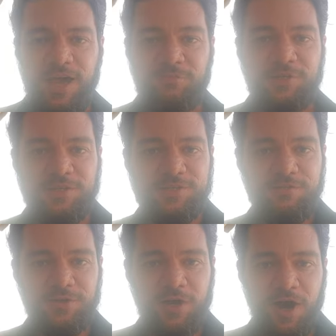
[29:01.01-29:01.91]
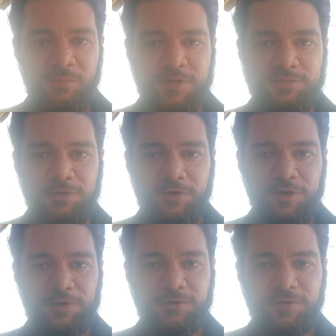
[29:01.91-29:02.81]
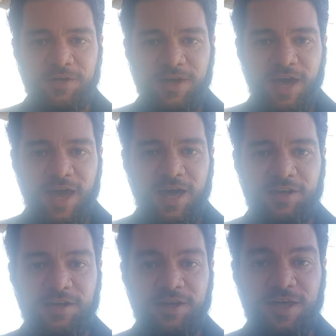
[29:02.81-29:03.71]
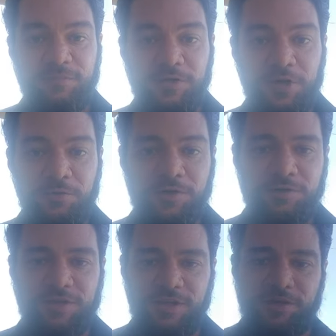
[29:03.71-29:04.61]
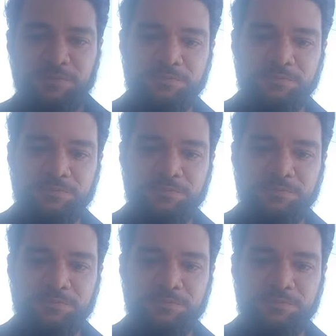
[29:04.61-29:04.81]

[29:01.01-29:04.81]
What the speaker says: and please leave your comments below and let me know what you think.